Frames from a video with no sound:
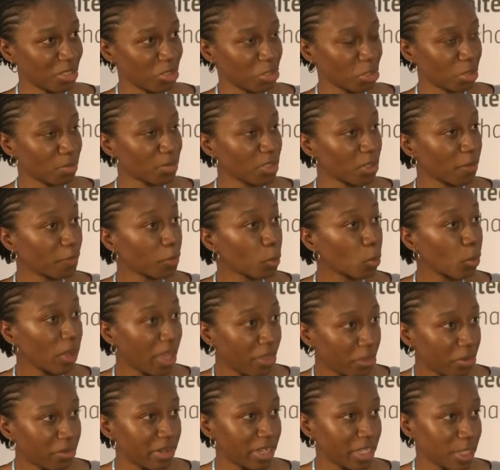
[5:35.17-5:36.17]
in terms of the
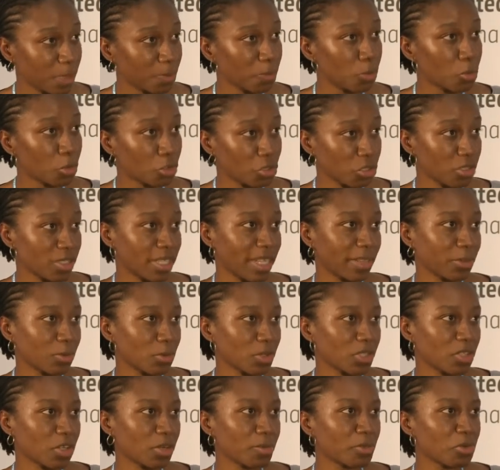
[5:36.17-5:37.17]
weather exposures that
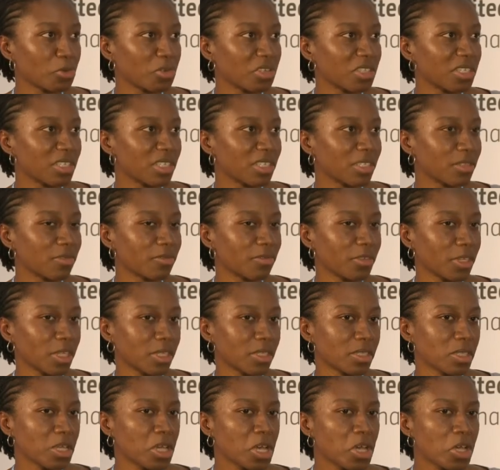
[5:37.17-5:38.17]
those communities
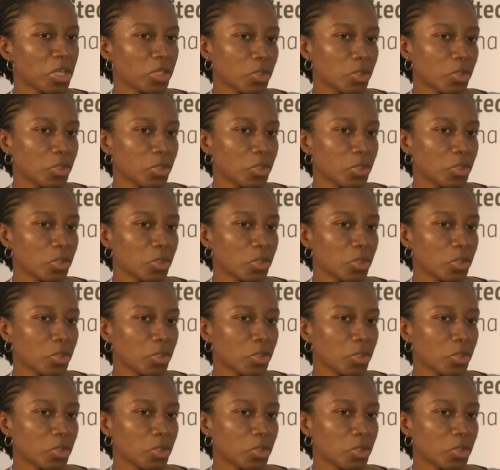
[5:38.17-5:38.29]
face.